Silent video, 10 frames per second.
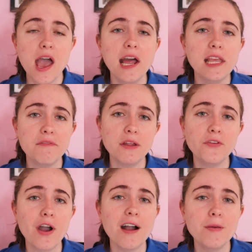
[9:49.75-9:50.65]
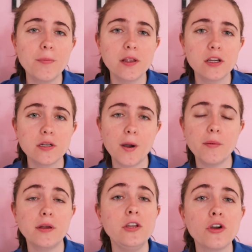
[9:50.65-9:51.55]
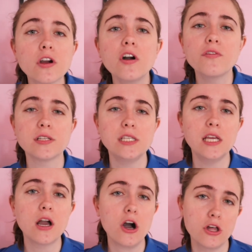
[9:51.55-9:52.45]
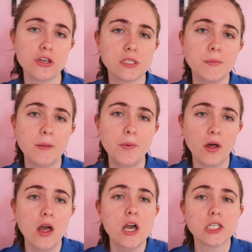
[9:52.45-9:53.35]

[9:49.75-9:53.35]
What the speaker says: And even if you have people in your department, you're overseeing all those people.